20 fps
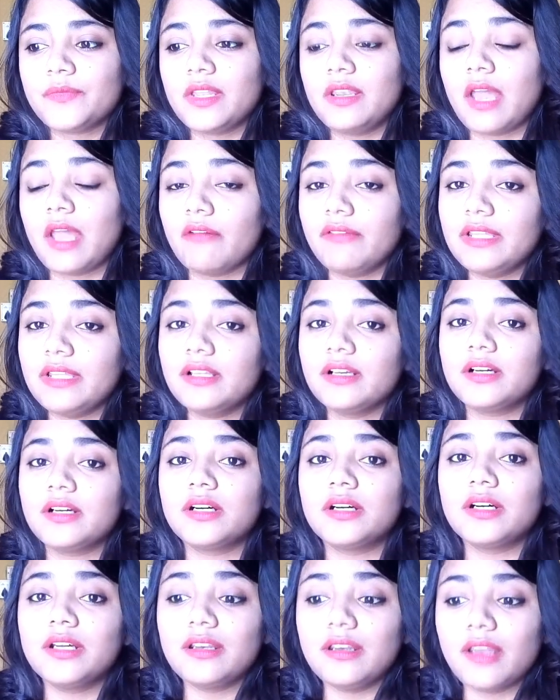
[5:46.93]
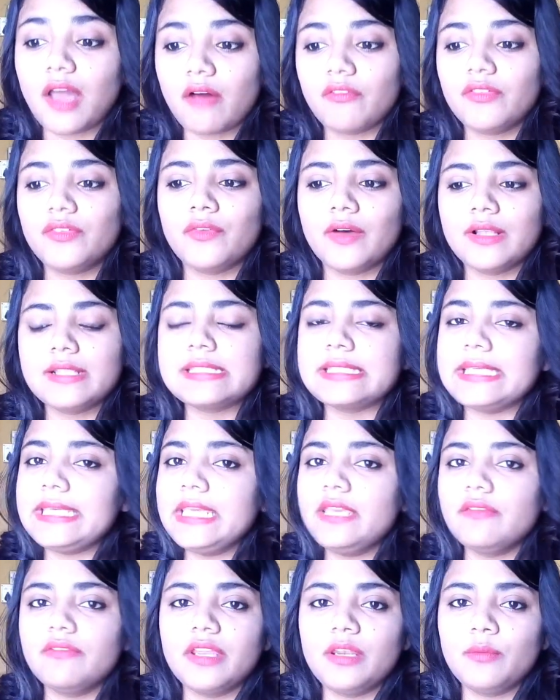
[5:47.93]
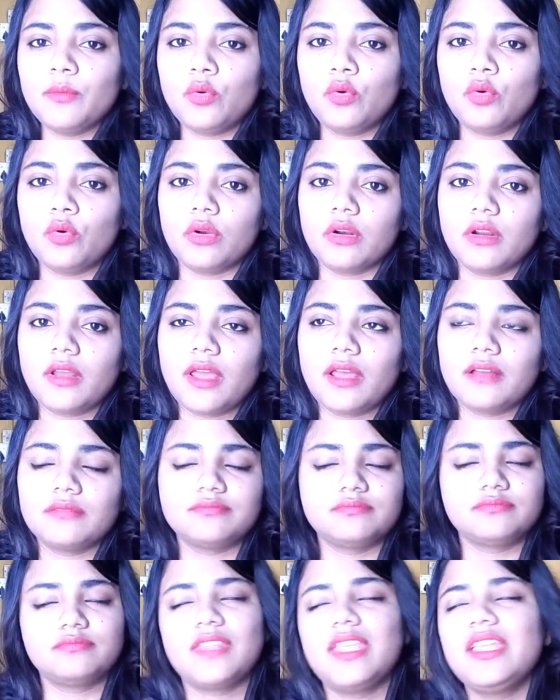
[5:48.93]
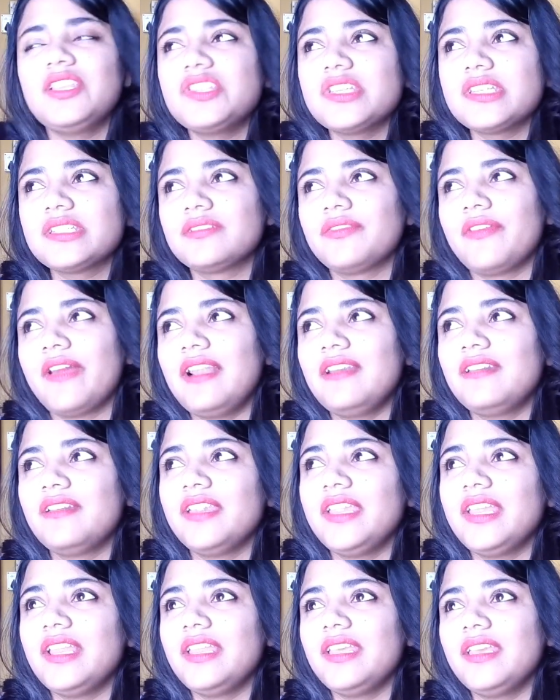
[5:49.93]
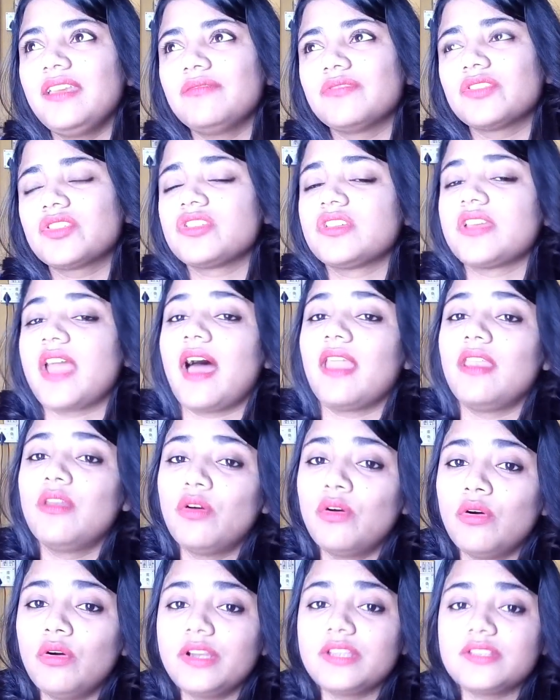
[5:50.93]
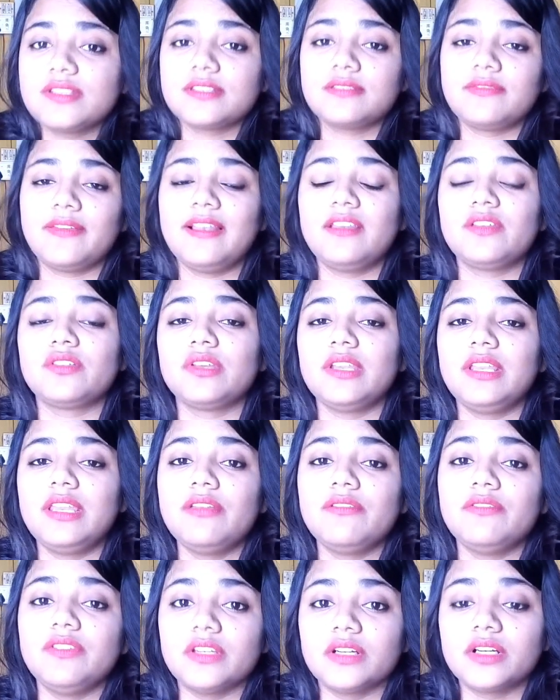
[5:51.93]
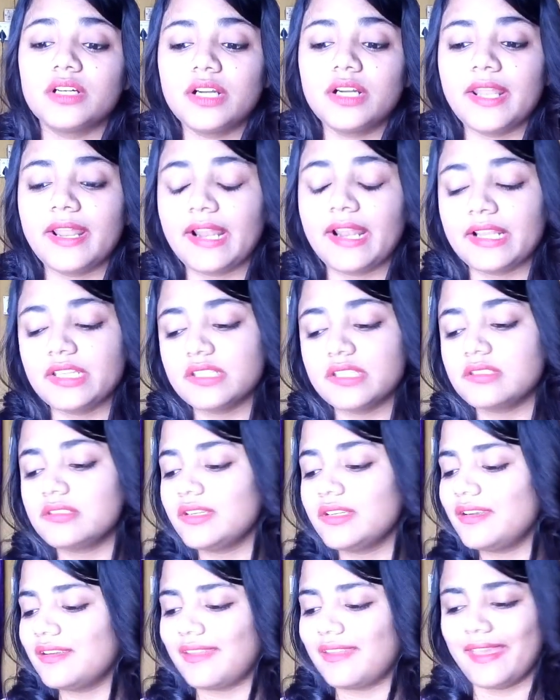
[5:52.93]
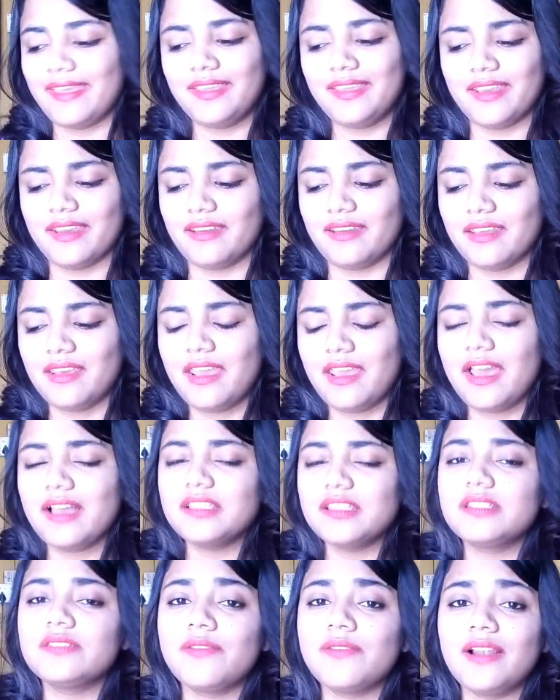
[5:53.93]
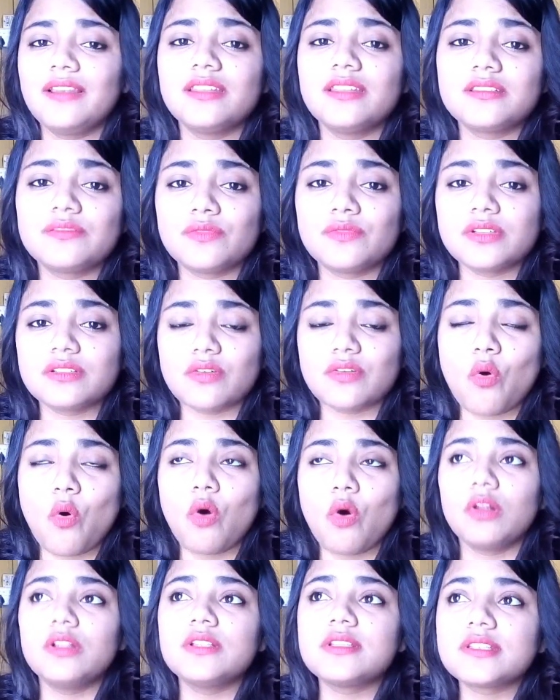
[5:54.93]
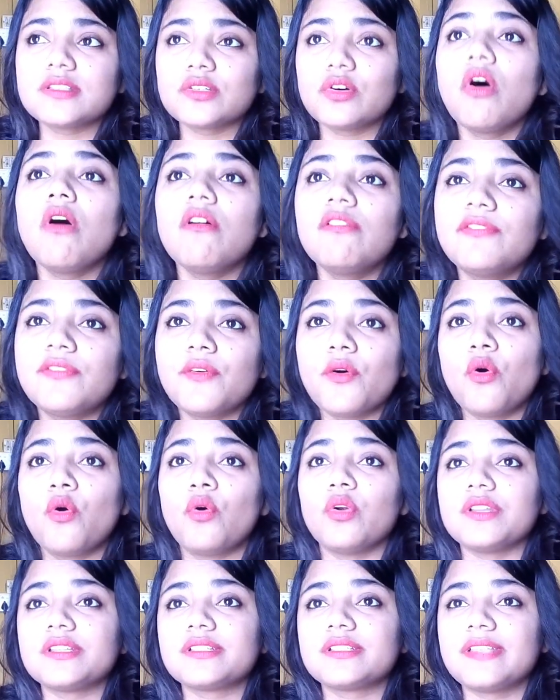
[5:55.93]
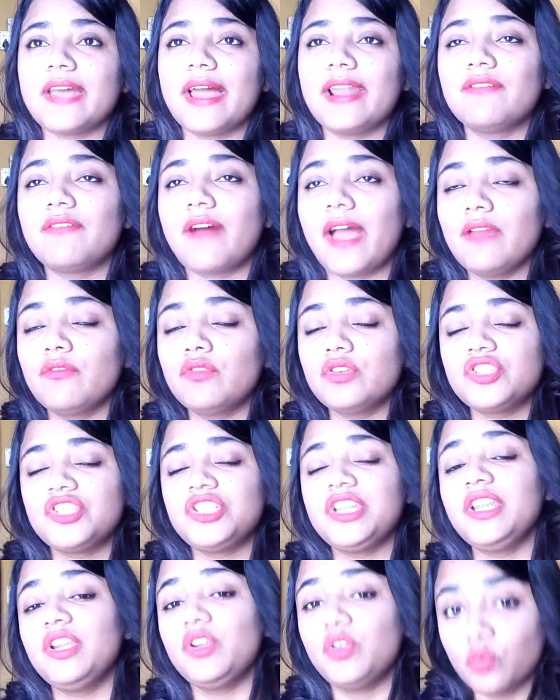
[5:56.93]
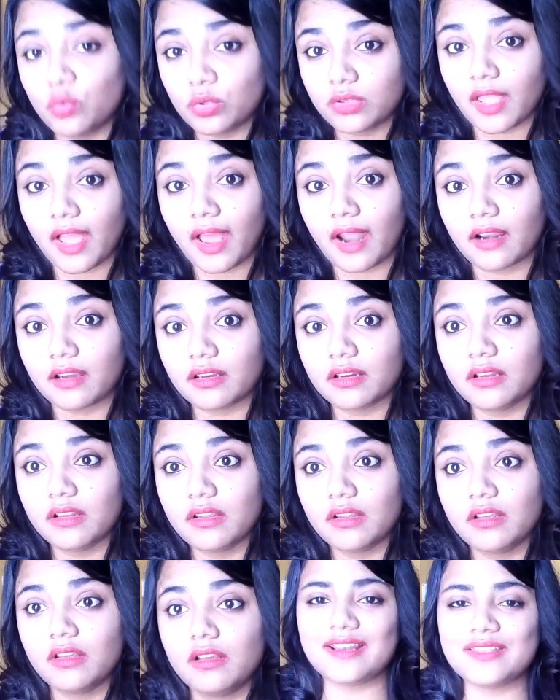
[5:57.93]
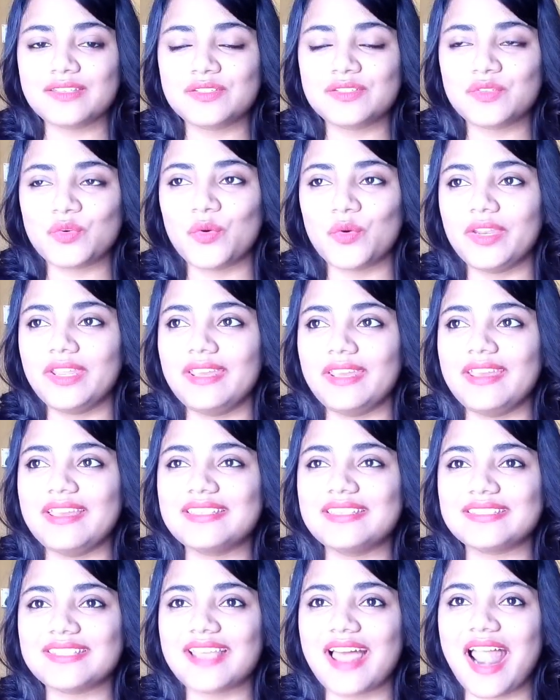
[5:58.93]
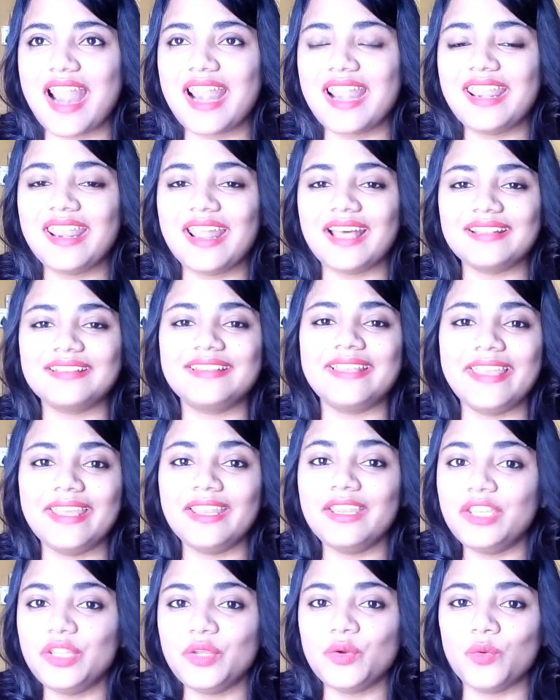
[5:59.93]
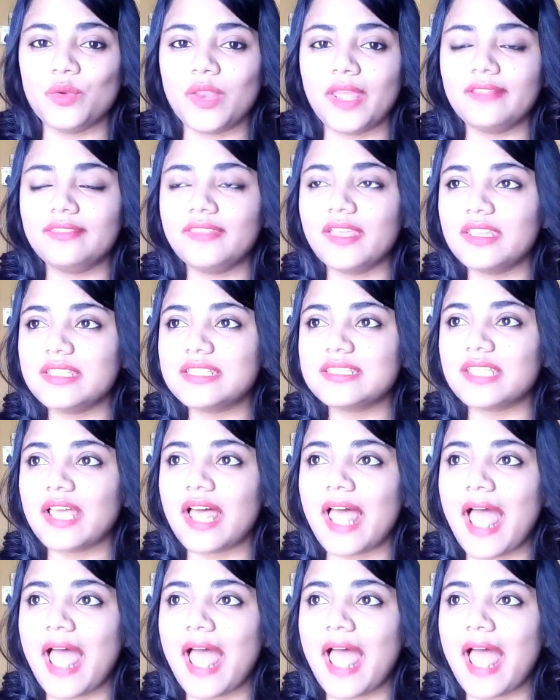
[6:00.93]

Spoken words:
loving her loved ones even more? It just felt really shallow, it just felt really weird, and I just didn't like it. I just felt this was all so forced, and why would she do that? The story is nothing new, like there is